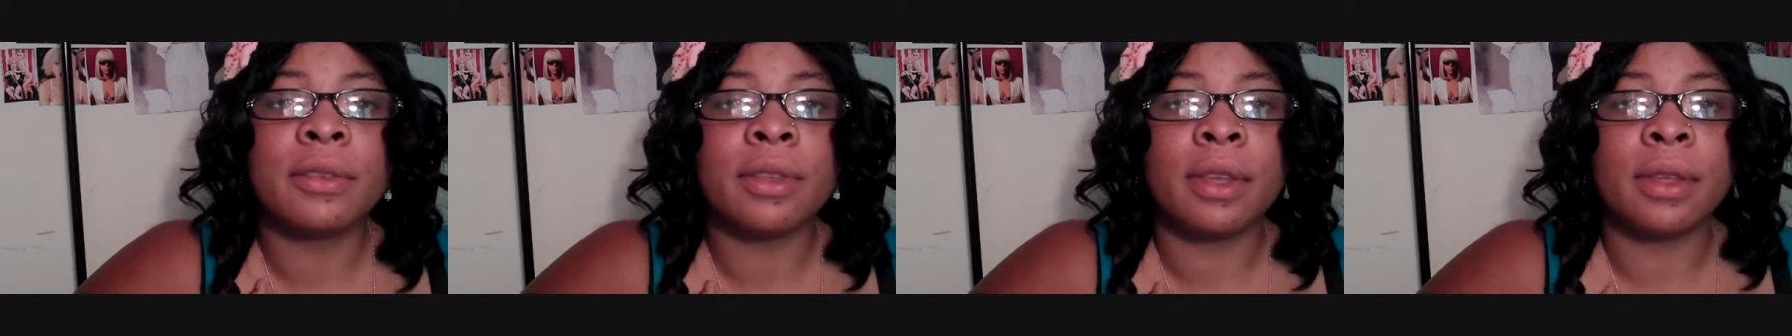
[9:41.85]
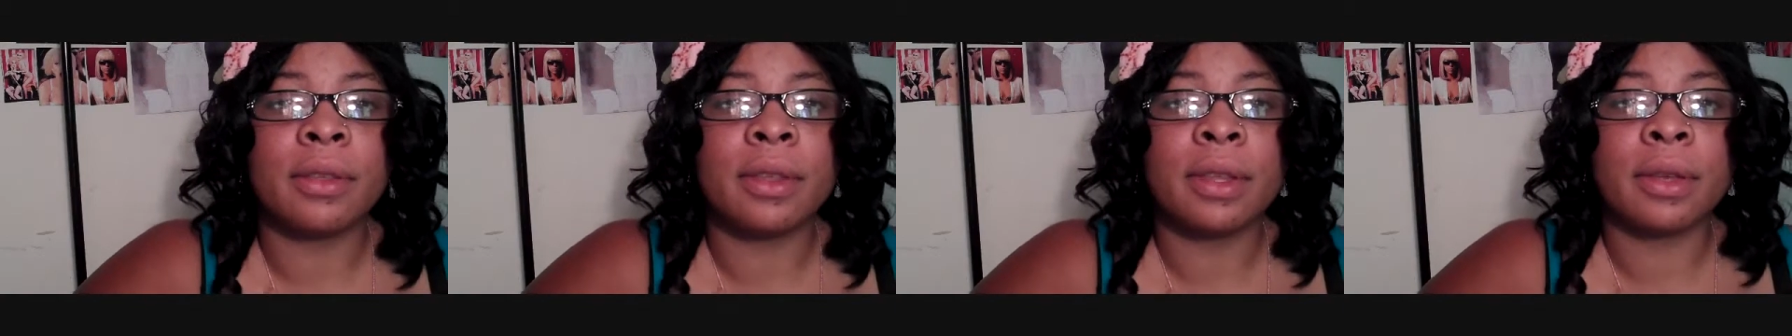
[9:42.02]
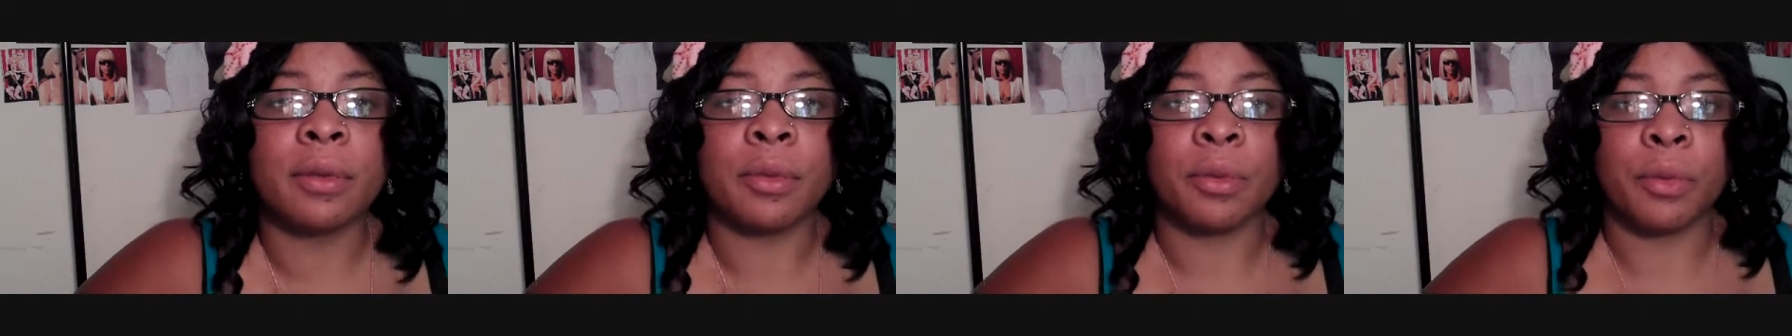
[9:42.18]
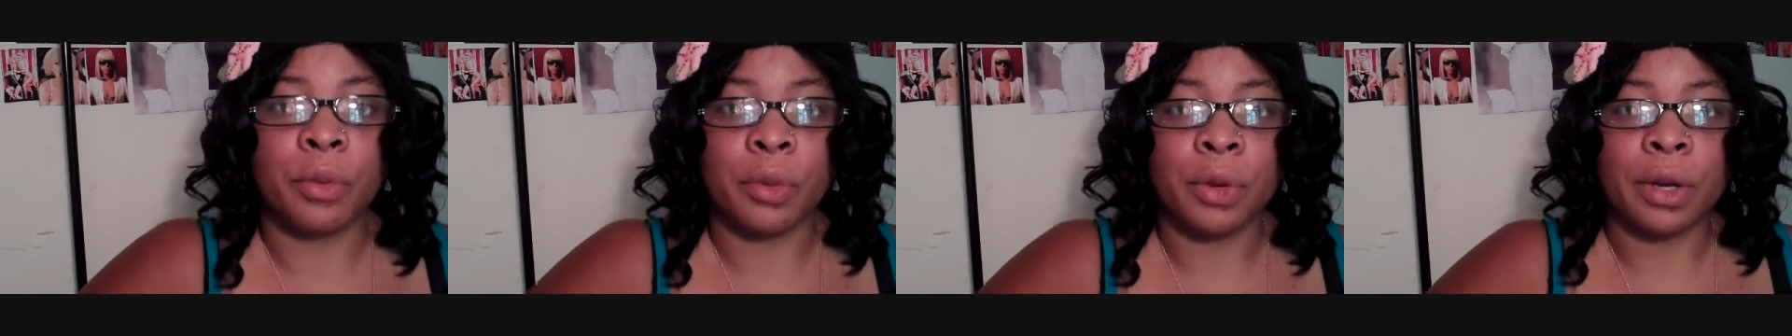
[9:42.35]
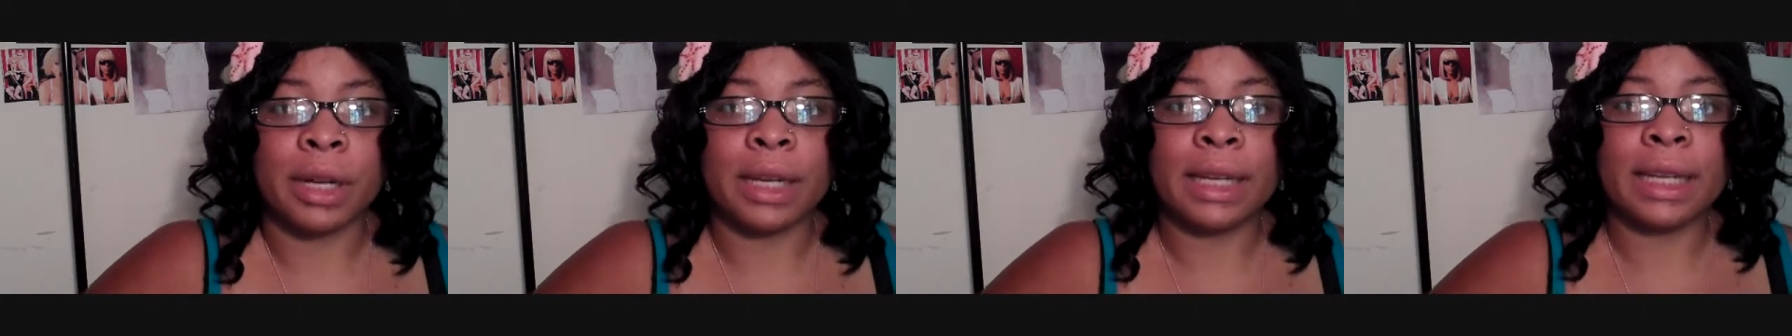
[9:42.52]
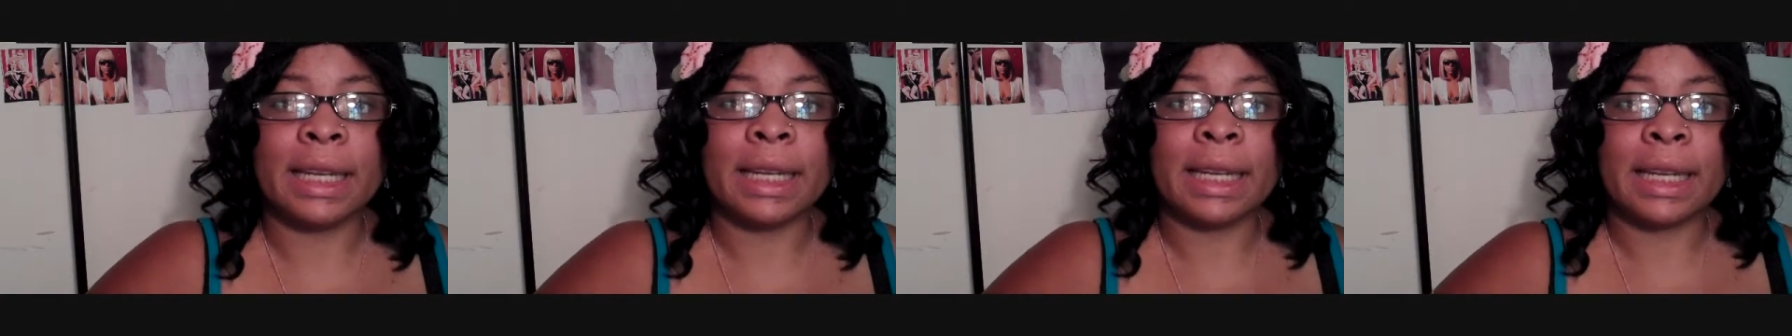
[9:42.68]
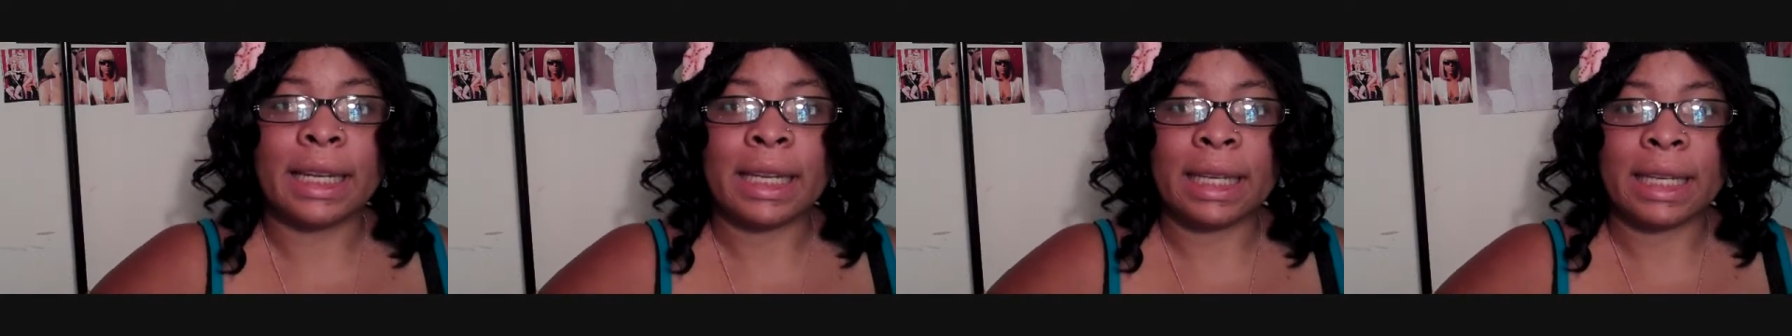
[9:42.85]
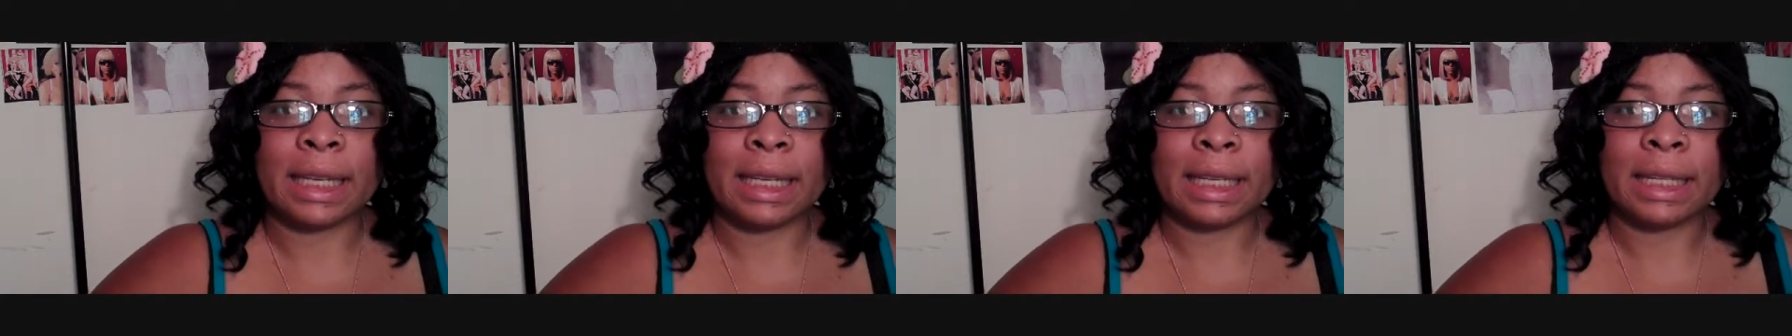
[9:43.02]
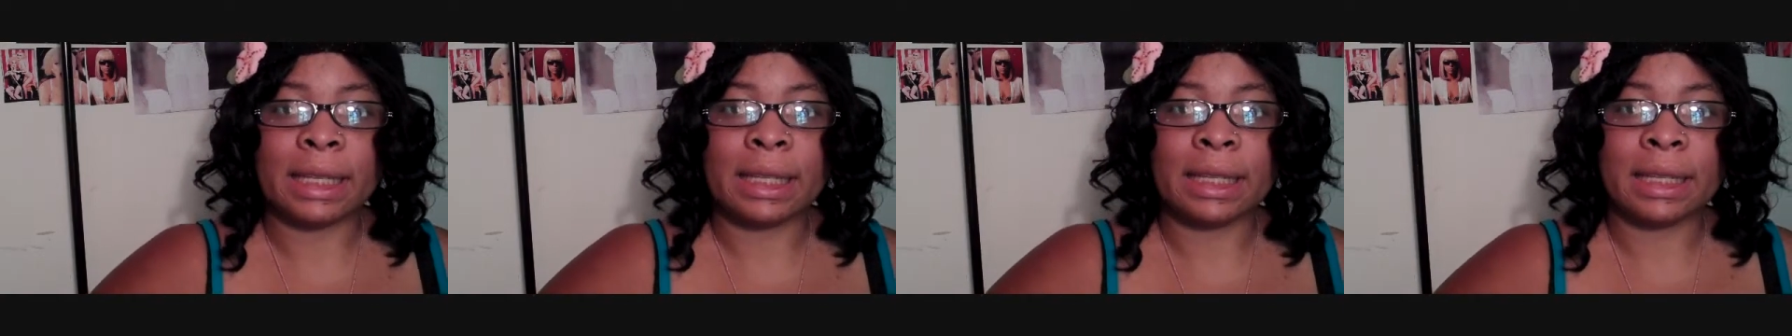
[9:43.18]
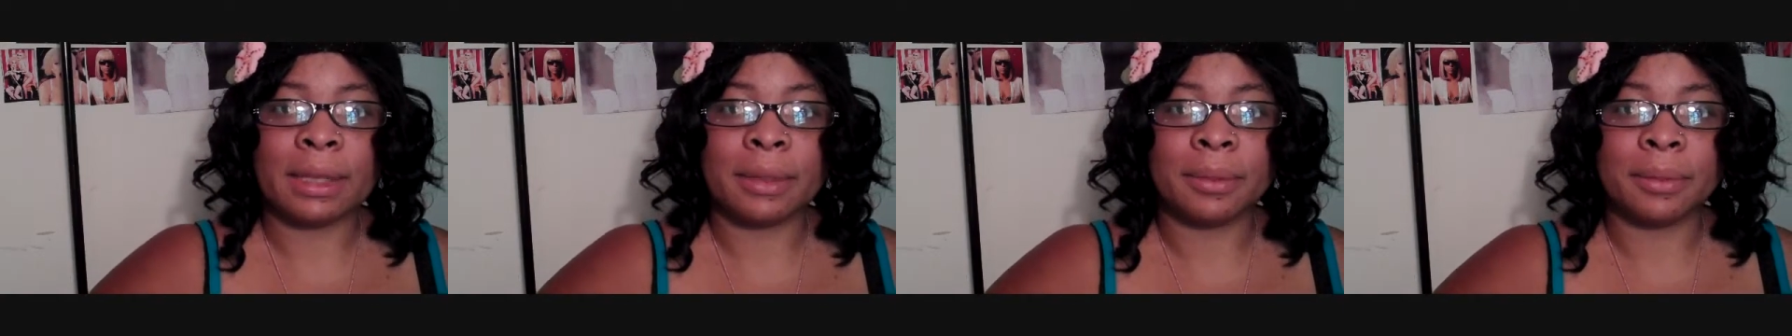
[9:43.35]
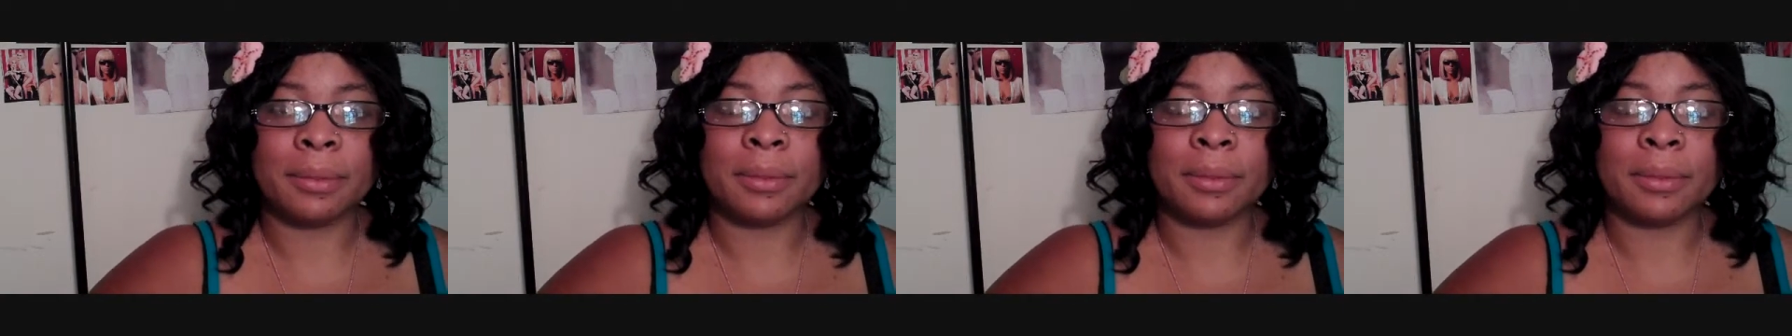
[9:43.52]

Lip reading: something really neat.